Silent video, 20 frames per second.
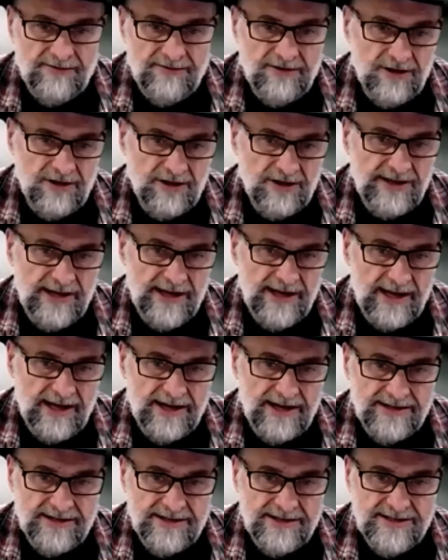if we're looking at
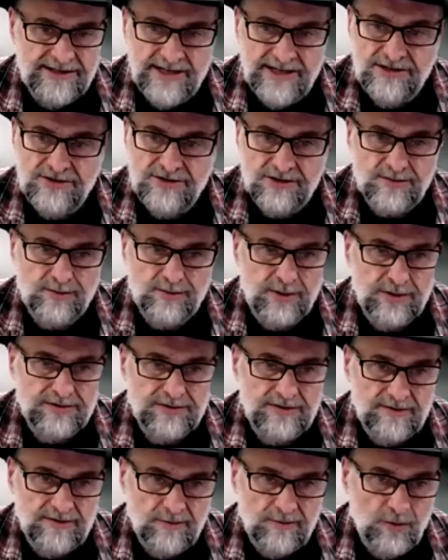a deciduous
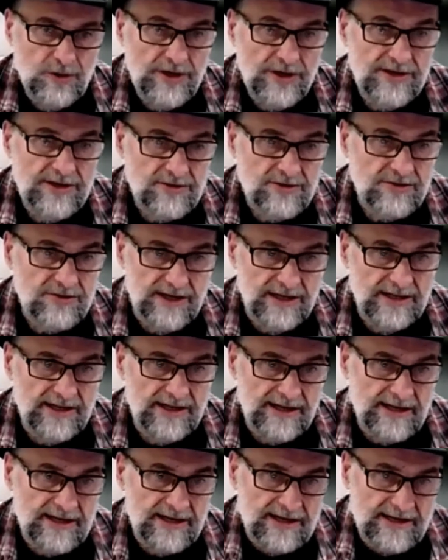woody tree,
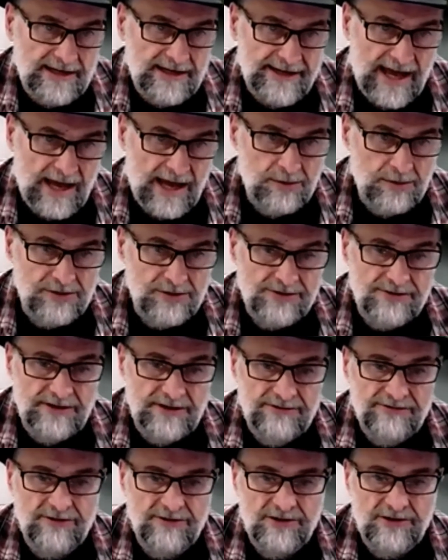like an apple
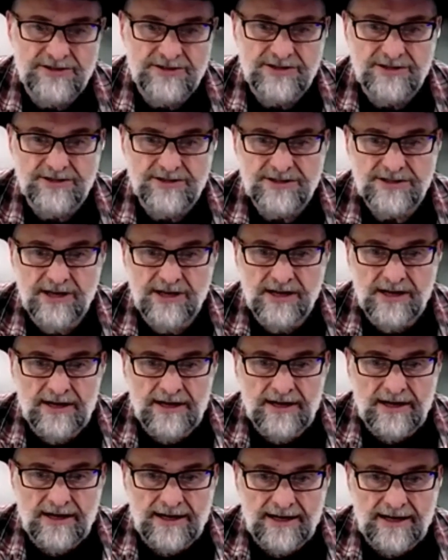tree, for instance,
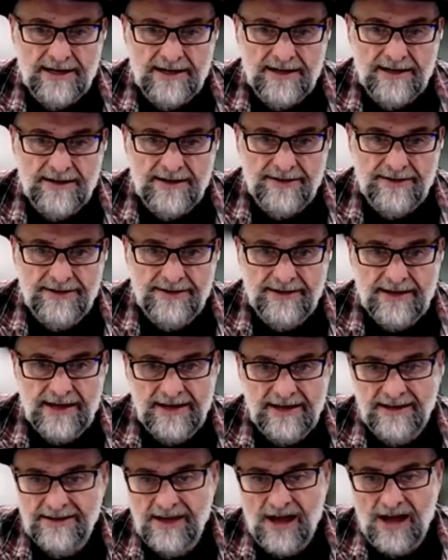kind
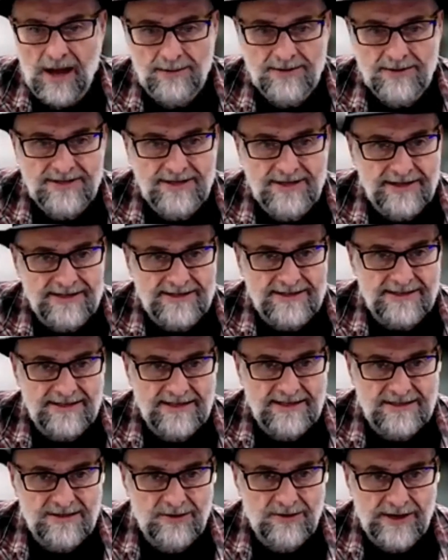of the opposite
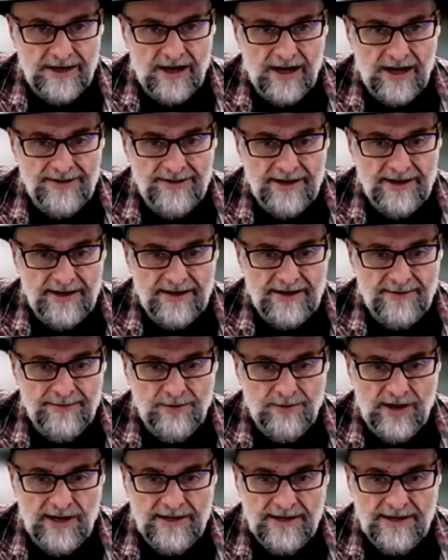is going on there,
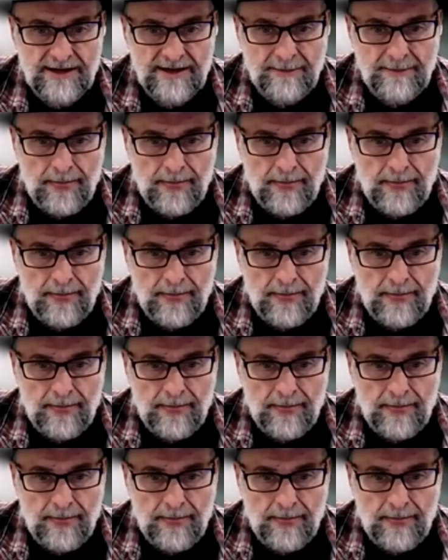right?